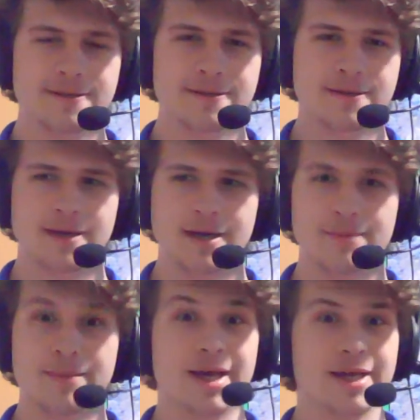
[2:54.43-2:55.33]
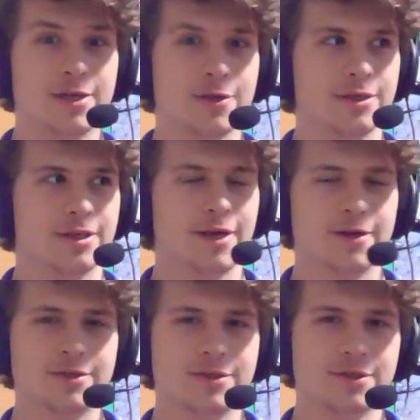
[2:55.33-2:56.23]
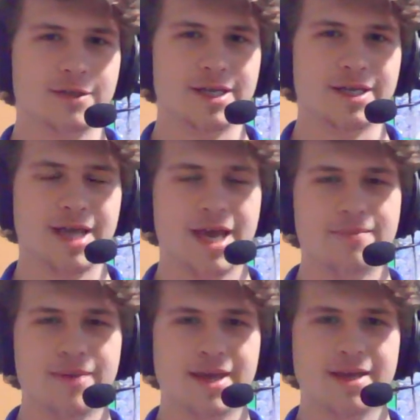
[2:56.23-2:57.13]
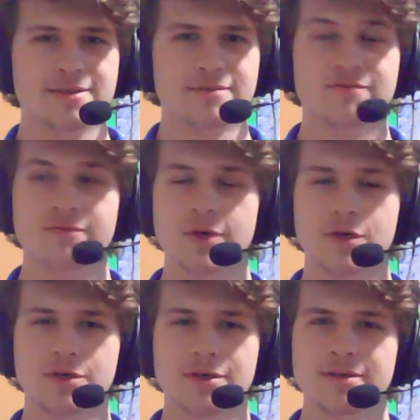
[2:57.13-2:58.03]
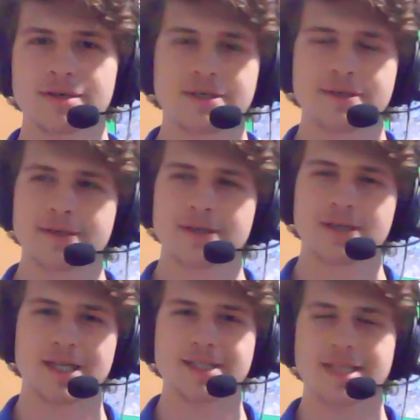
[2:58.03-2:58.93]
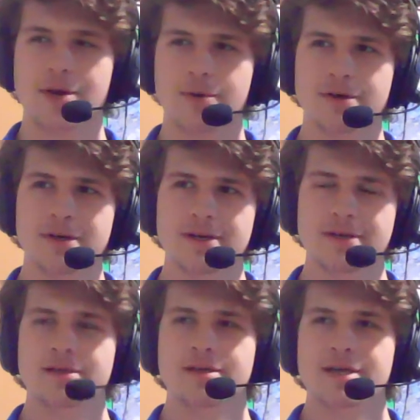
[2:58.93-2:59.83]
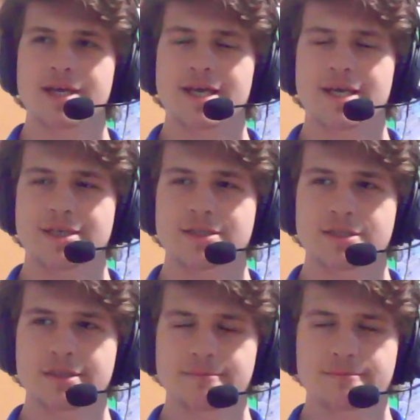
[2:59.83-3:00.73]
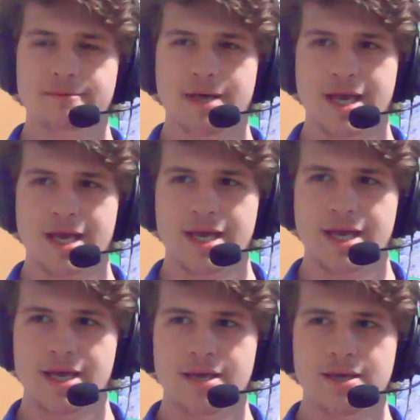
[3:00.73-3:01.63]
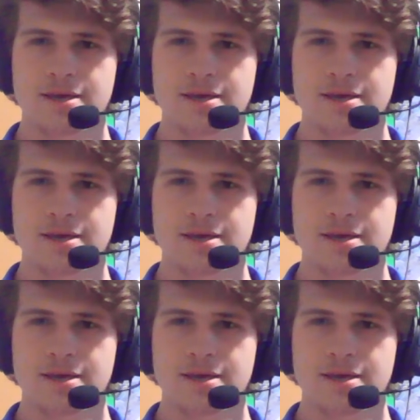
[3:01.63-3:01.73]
My current character in a campaign, Vern Glendower, is a